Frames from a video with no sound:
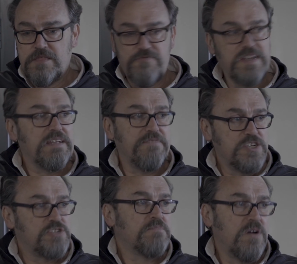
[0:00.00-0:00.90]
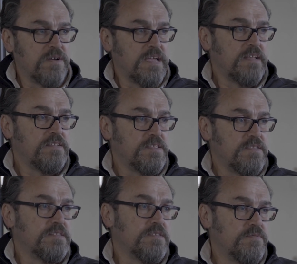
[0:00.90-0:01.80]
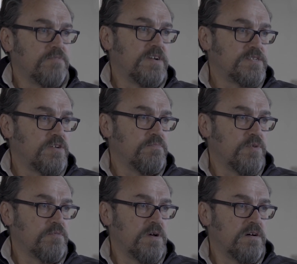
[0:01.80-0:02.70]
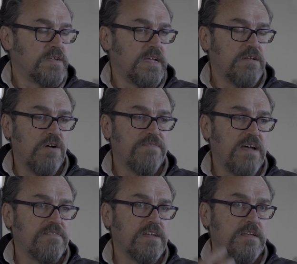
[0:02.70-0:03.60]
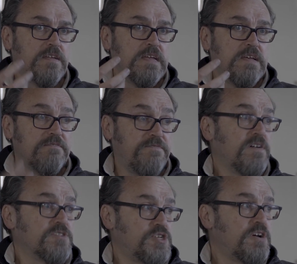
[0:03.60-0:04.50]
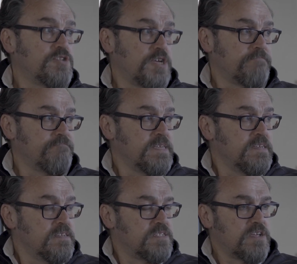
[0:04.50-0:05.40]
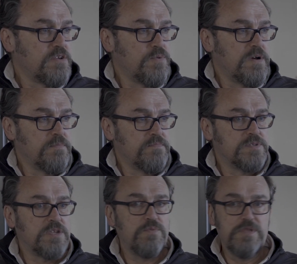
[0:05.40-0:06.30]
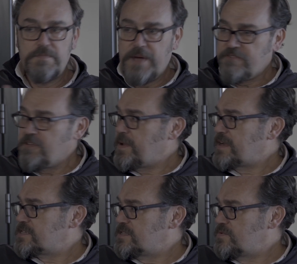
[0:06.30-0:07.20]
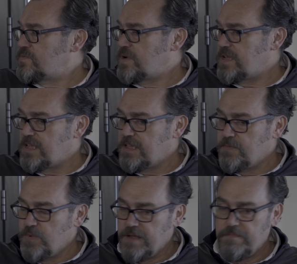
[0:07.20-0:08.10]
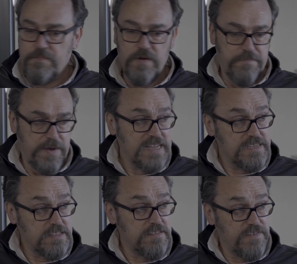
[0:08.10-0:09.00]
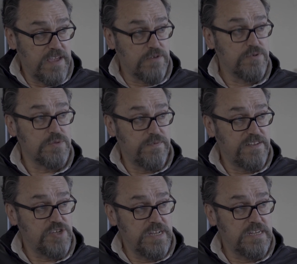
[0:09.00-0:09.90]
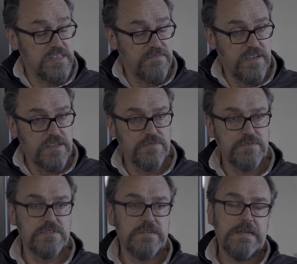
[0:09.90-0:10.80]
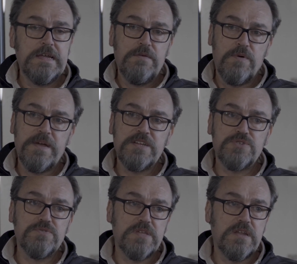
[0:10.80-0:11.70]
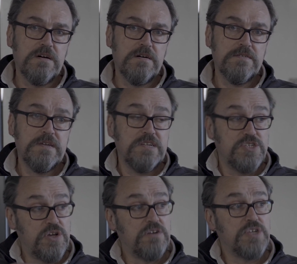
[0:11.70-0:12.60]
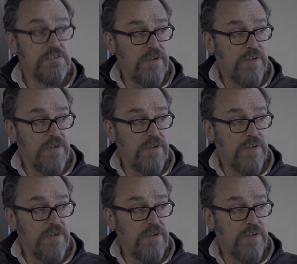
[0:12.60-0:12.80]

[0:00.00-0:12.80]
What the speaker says: redefinition market, the Breastone mod market, of having fast charging. So with the battery packs that we've placed in the vehicles, or we've engineered into the vehicles, we make sure that our charging